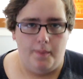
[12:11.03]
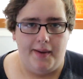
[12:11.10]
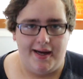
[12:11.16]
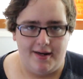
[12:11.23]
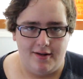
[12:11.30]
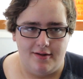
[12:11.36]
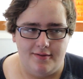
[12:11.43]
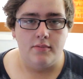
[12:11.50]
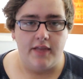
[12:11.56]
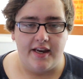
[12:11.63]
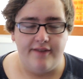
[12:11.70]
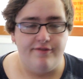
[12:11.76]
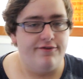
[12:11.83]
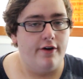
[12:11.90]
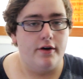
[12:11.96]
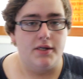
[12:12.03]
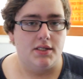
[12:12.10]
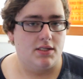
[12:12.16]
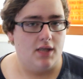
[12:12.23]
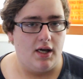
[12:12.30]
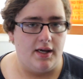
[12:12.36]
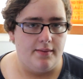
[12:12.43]
a battle that in
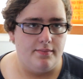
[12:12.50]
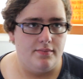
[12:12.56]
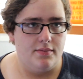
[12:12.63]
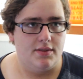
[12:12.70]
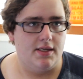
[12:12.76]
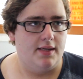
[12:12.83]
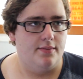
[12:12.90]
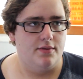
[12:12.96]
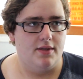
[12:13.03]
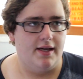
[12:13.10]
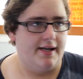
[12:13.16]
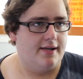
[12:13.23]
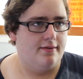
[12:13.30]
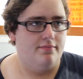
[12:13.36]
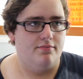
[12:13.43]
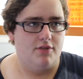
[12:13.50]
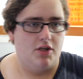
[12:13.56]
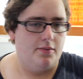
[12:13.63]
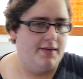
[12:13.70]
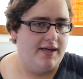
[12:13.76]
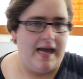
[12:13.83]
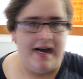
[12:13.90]
focus time seems like
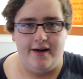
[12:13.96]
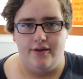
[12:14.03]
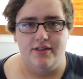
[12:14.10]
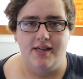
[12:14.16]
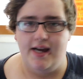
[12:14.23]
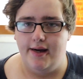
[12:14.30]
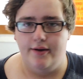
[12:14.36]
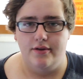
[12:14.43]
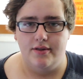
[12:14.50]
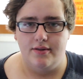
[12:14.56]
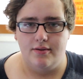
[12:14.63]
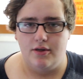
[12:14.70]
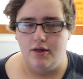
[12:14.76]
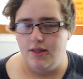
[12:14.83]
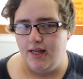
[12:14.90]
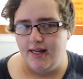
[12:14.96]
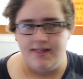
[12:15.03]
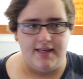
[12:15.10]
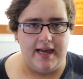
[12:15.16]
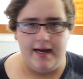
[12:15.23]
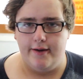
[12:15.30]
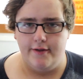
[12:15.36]
could be hours and hours, could
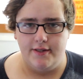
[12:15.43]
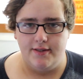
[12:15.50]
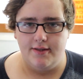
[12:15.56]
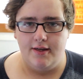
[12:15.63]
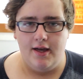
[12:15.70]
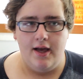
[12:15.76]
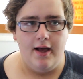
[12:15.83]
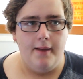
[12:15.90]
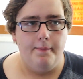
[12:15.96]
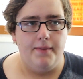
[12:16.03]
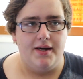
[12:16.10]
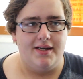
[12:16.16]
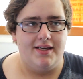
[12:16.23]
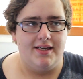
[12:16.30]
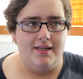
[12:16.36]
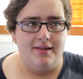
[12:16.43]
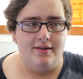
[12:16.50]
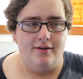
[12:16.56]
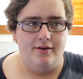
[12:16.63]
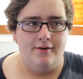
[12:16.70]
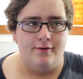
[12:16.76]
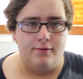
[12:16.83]
last hours, but
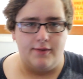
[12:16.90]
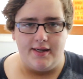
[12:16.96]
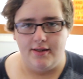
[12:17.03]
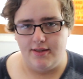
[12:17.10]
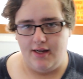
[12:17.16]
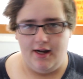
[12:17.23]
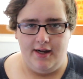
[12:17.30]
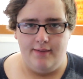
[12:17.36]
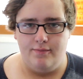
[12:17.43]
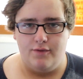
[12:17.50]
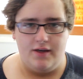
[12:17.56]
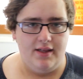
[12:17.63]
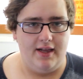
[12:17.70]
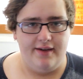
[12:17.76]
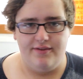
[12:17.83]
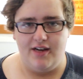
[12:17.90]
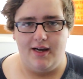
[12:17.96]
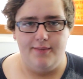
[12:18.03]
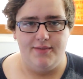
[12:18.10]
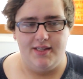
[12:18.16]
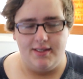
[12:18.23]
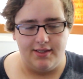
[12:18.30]
in real life
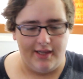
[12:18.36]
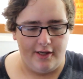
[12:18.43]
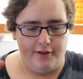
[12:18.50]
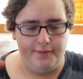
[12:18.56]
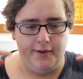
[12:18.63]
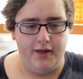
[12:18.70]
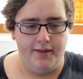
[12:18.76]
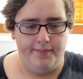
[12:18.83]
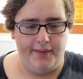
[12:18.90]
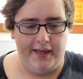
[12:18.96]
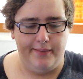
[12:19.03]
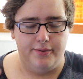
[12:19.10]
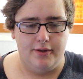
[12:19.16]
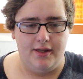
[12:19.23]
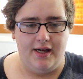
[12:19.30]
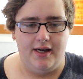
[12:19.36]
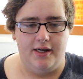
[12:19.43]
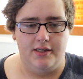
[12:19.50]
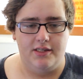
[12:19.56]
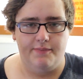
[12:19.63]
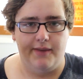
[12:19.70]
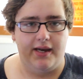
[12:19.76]
time, since those people
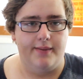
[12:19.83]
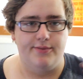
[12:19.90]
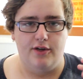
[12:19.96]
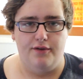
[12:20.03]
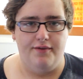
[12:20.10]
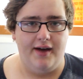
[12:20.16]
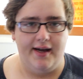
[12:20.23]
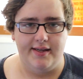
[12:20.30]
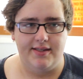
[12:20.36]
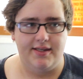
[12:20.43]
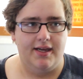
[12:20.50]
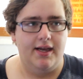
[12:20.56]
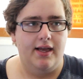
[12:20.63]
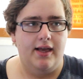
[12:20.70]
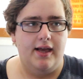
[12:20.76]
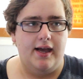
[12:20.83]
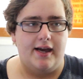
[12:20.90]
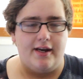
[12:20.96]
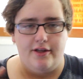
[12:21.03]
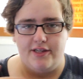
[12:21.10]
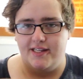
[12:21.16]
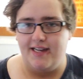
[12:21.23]
are sped up so fast,
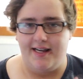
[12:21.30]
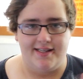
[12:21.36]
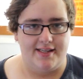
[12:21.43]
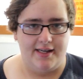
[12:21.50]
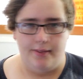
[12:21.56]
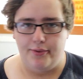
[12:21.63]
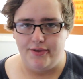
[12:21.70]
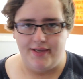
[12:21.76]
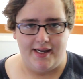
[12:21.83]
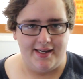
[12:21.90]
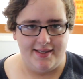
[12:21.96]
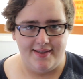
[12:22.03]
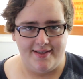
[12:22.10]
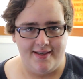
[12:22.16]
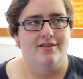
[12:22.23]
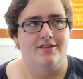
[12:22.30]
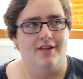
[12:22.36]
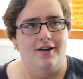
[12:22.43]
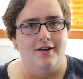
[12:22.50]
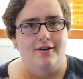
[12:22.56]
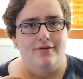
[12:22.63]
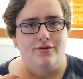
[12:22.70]
it only takes a couple seconds, and
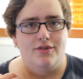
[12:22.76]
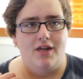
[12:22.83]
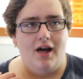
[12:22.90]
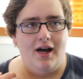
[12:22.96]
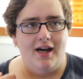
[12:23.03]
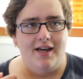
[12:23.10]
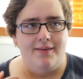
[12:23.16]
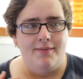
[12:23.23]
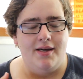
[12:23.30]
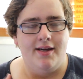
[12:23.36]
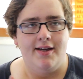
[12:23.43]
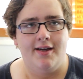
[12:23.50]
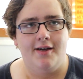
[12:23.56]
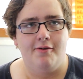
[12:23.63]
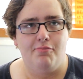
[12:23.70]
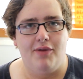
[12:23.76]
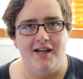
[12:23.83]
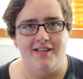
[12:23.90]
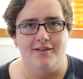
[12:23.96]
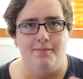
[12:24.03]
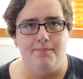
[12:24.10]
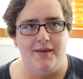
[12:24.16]
so time
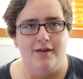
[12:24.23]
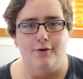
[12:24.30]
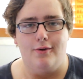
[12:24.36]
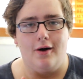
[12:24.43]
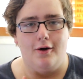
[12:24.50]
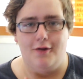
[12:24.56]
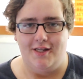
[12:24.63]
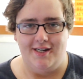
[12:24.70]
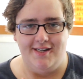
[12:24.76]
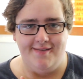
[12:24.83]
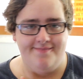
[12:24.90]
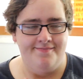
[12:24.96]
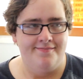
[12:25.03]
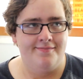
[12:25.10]
plays a big role in it,